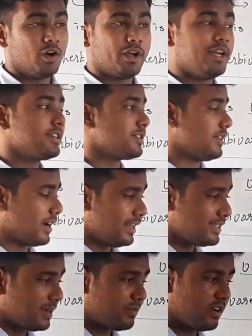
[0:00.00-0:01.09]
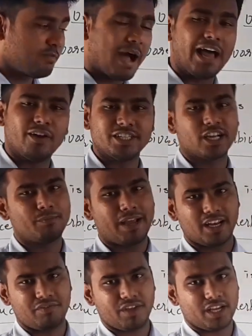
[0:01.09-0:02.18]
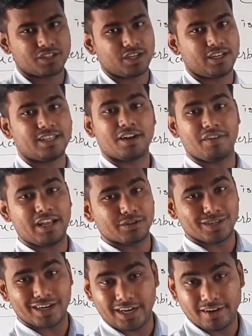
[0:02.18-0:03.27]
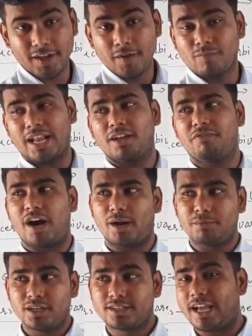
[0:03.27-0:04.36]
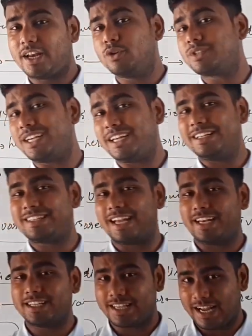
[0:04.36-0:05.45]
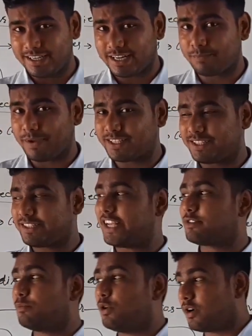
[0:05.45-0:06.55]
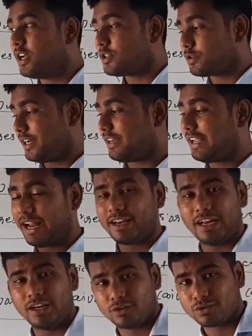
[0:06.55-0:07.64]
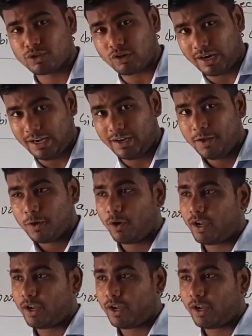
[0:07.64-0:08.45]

Okay, so the concept of biological magnification is that we have studied that the farmers, they are using insecticides and pesticides more, so it gets into soil.